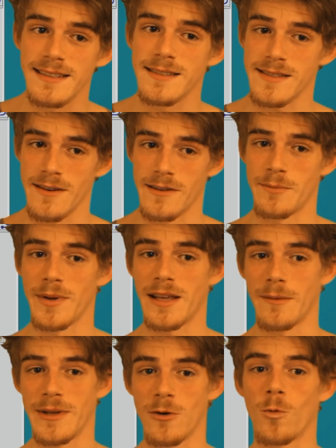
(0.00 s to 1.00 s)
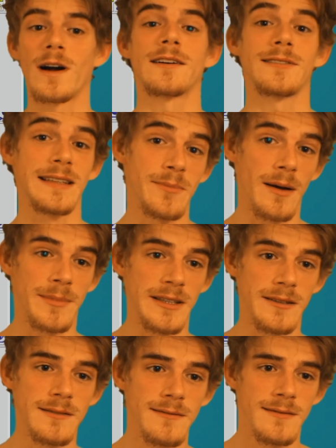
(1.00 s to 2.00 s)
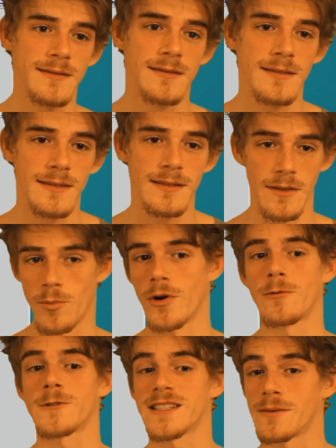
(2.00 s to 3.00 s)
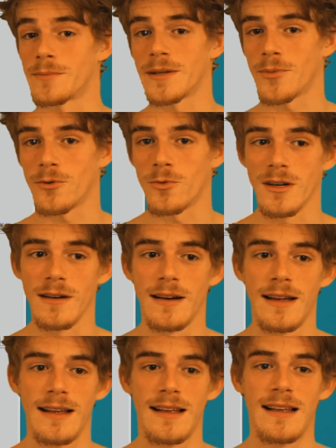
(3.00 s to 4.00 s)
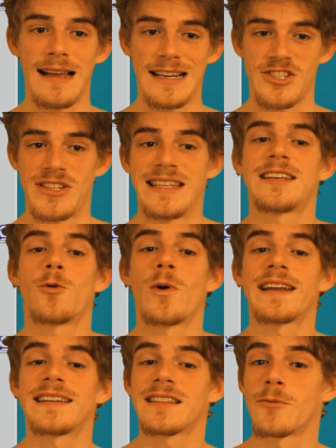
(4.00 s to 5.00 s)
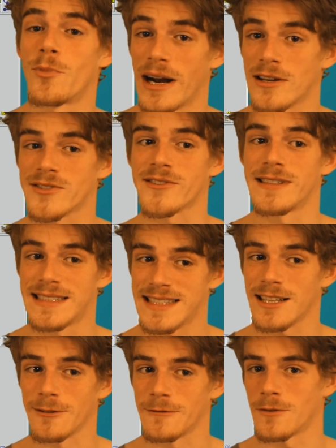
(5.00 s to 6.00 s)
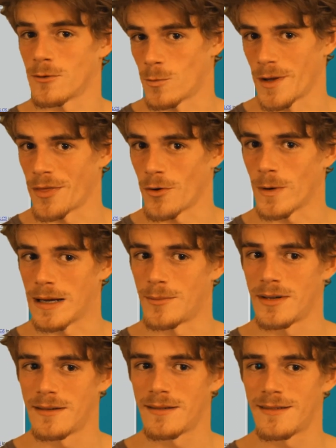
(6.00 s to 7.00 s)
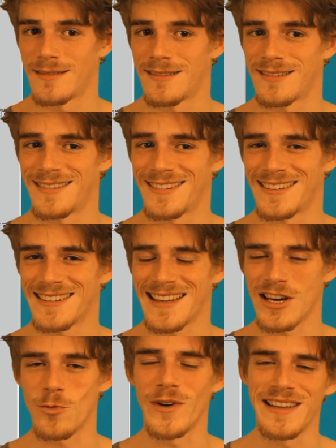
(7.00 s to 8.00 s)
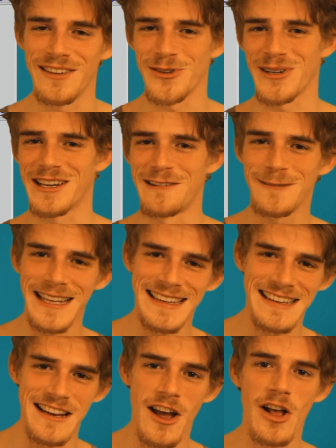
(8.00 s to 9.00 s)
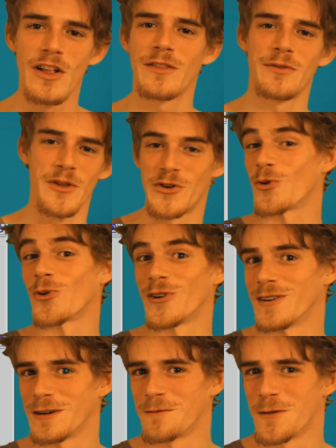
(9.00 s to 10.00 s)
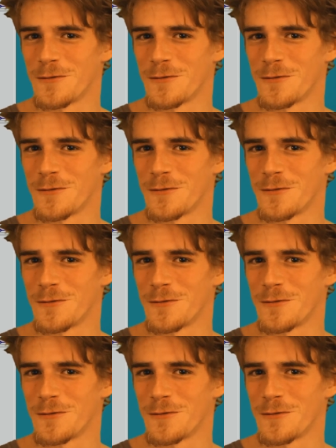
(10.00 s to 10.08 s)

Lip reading: started becoming wildly popular, to the point where some people were actually equating the browser itself with the web. In a way, they were conflating the door of the